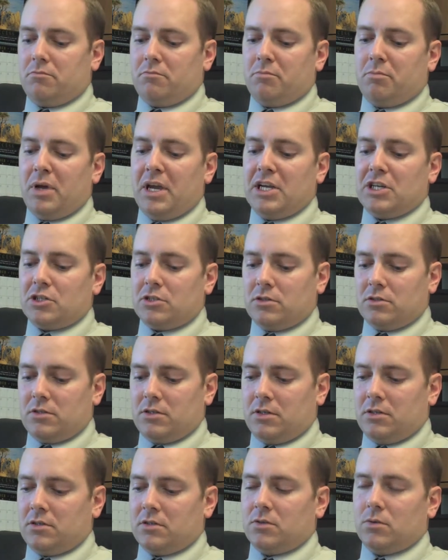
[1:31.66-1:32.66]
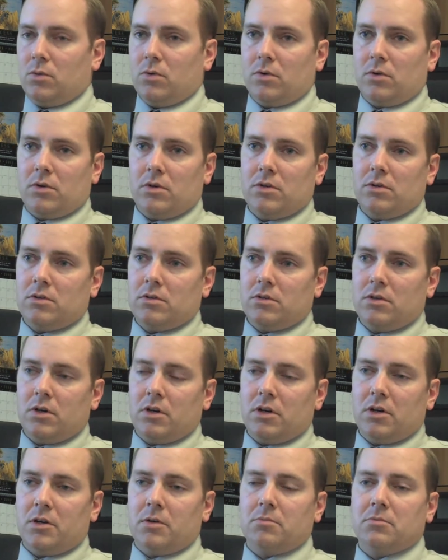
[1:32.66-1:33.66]
patient in the door
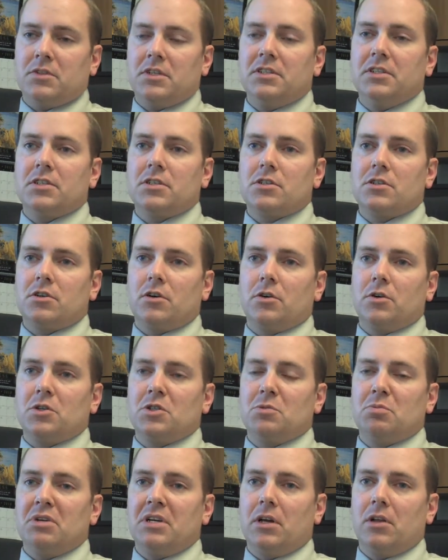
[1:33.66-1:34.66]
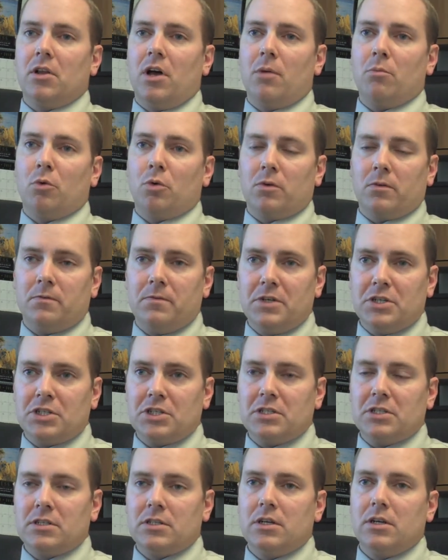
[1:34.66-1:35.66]
to discharge being a lot more
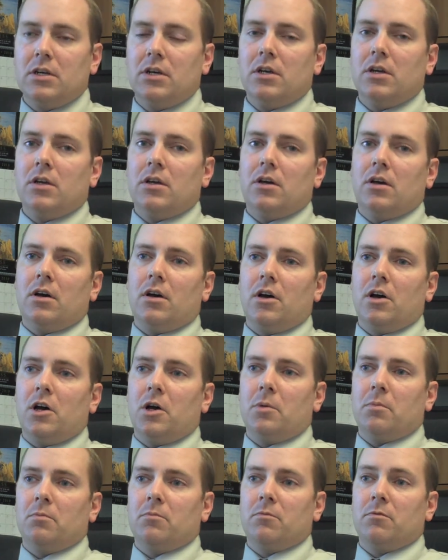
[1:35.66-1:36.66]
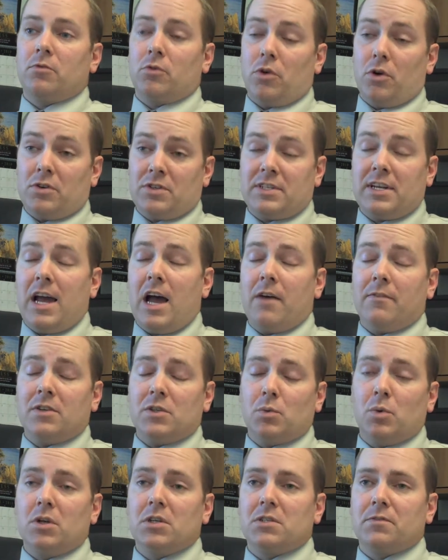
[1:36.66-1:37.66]
efficient for our staff
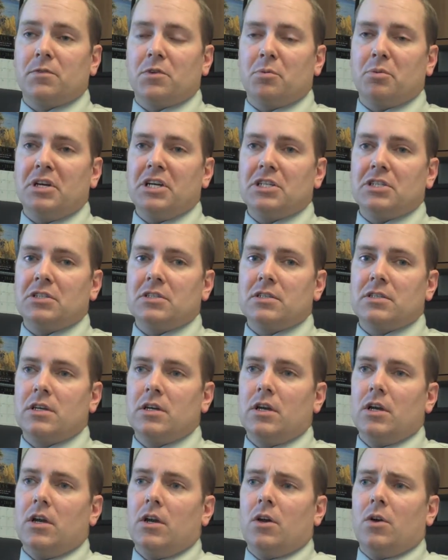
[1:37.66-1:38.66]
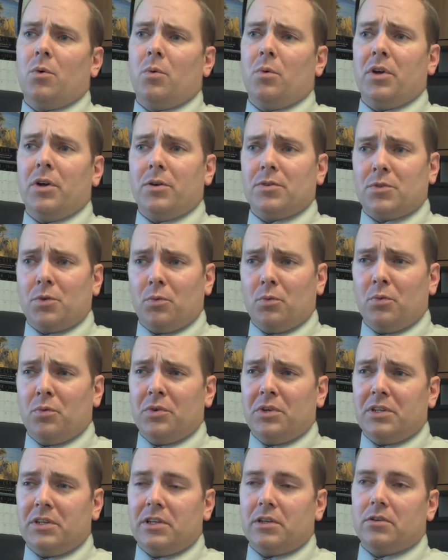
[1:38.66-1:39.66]
as well as for the patients. We also
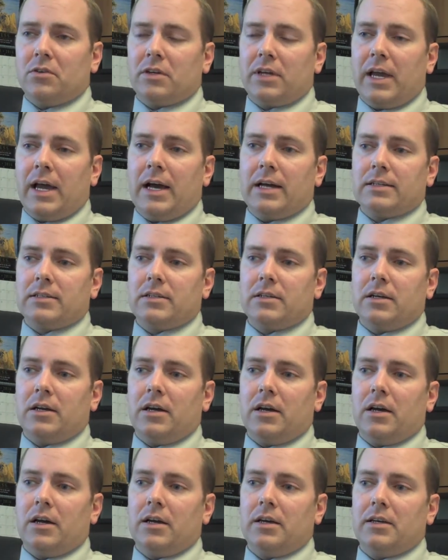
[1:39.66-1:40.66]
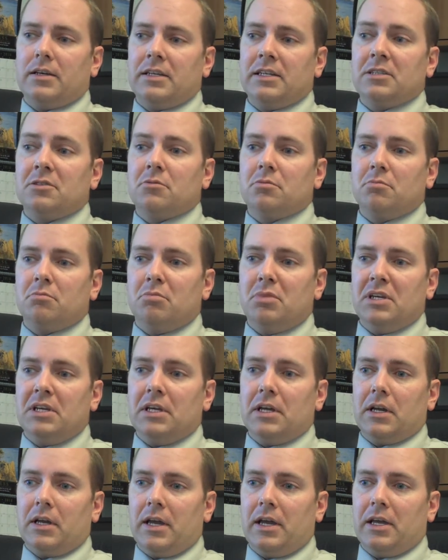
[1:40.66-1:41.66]
really look at it
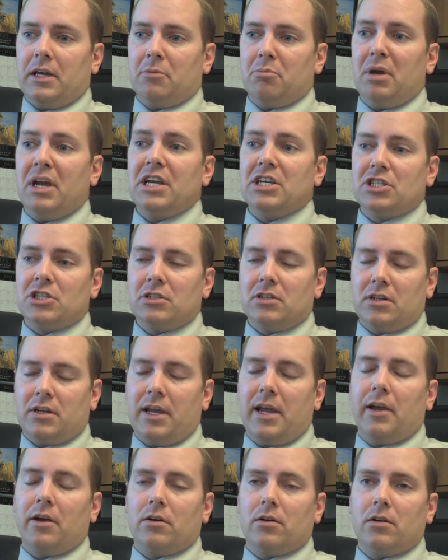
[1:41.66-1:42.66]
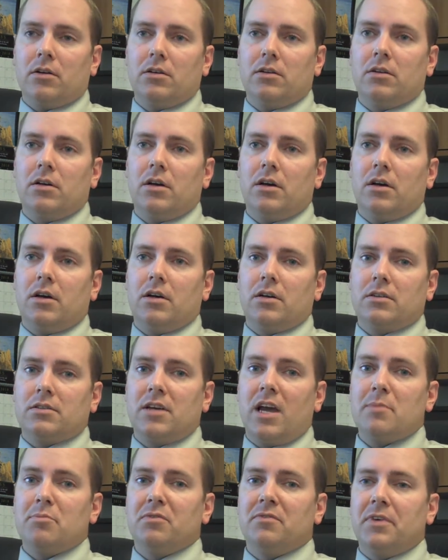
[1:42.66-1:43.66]
being a patient care
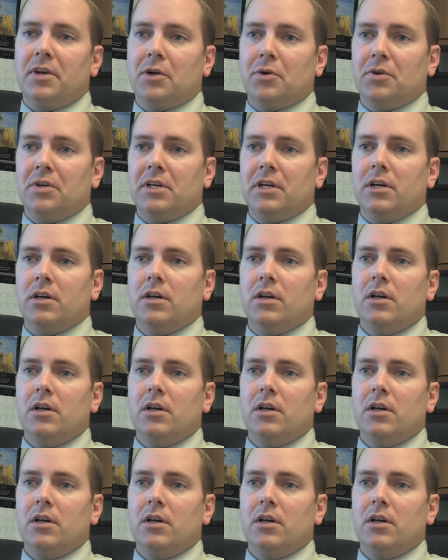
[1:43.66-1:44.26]
type of area.